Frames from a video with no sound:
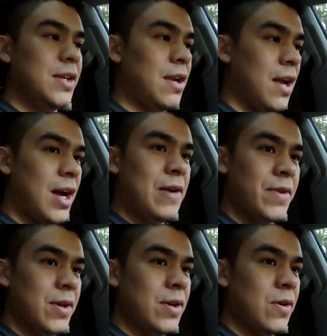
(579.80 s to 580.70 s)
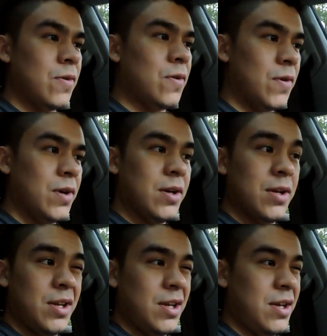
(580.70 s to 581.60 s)
an Audi or
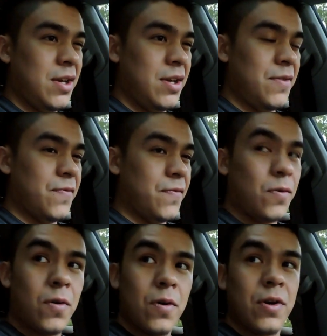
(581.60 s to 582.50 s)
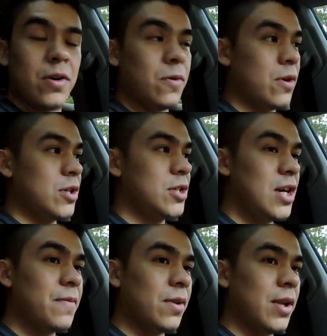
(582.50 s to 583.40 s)
a Ford or a
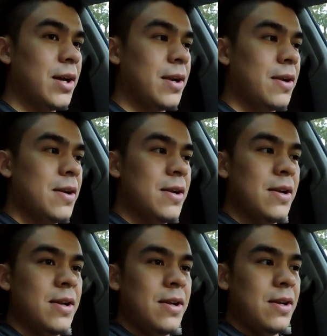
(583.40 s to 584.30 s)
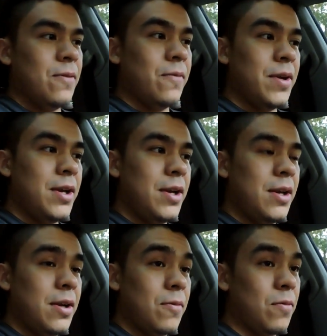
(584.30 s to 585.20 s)
Chevrolet,
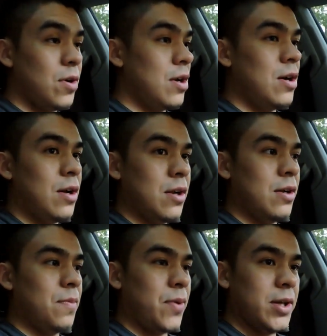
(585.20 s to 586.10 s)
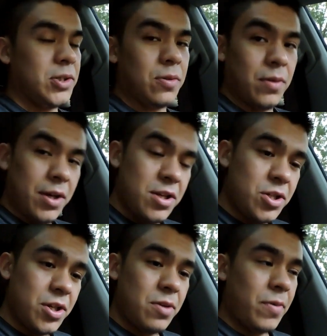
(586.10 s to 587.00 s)
we run on a petrol
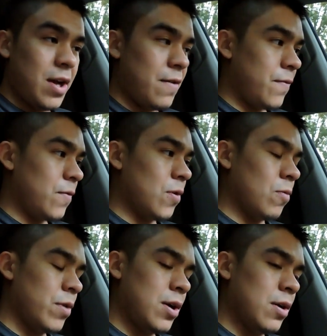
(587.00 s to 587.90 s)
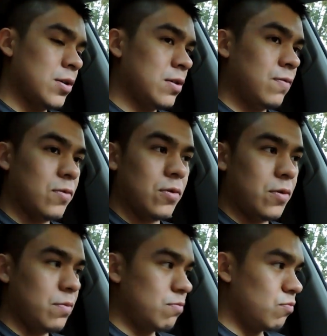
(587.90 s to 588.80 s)
engine. We have 4 wheels, 4